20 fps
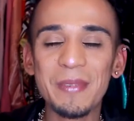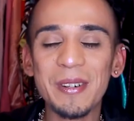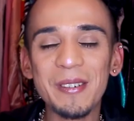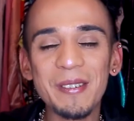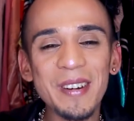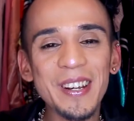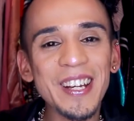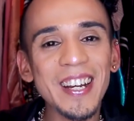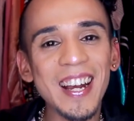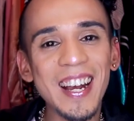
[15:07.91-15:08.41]
But
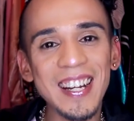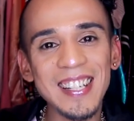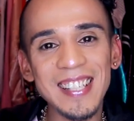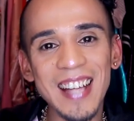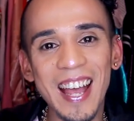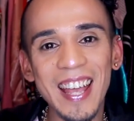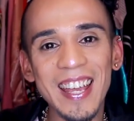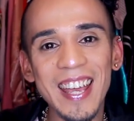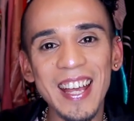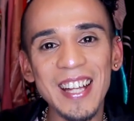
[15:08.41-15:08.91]
alright you guys,
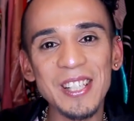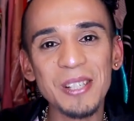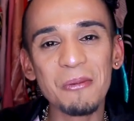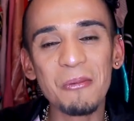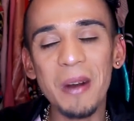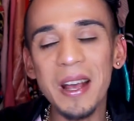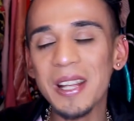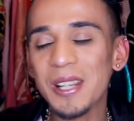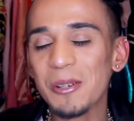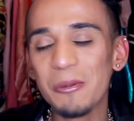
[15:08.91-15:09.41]
I can't
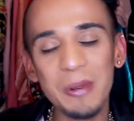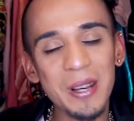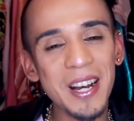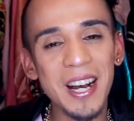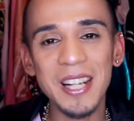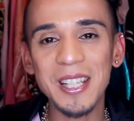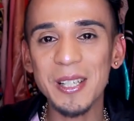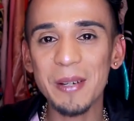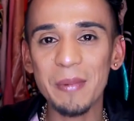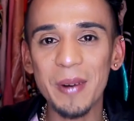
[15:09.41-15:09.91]
wait till we
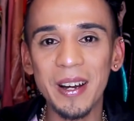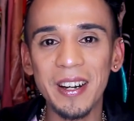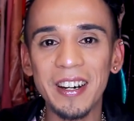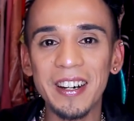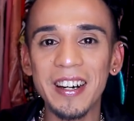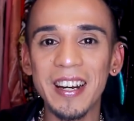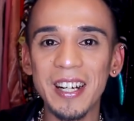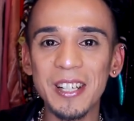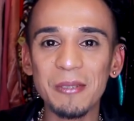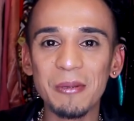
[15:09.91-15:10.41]
gossip on our
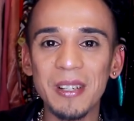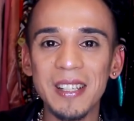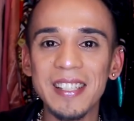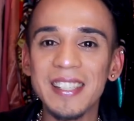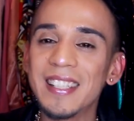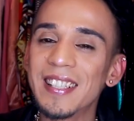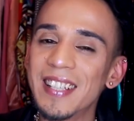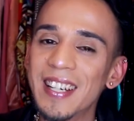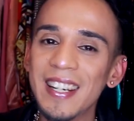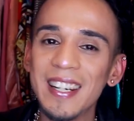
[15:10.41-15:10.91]
next one.
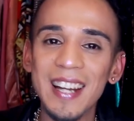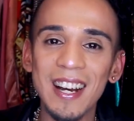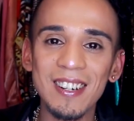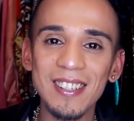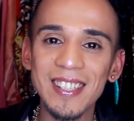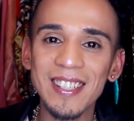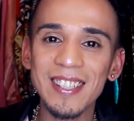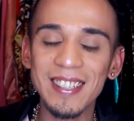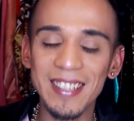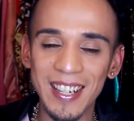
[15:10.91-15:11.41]
Till then, I'll
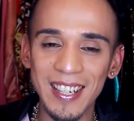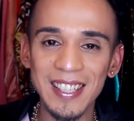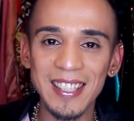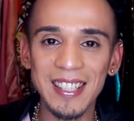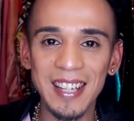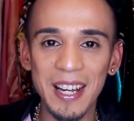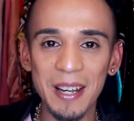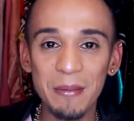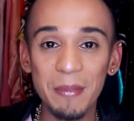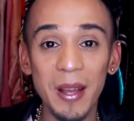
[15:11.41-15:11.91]
see you next
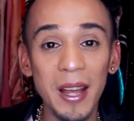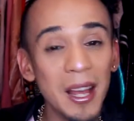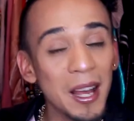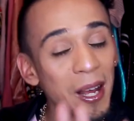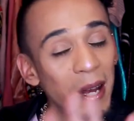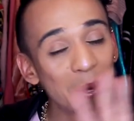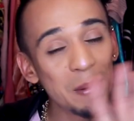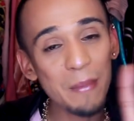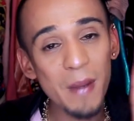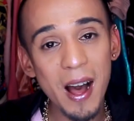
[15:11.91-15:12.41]
time.
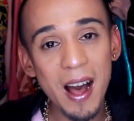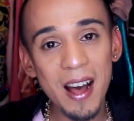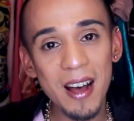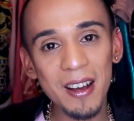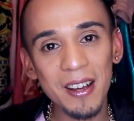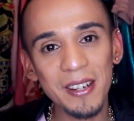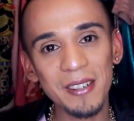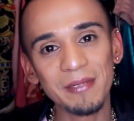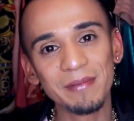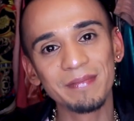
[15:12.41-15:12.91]
Bye.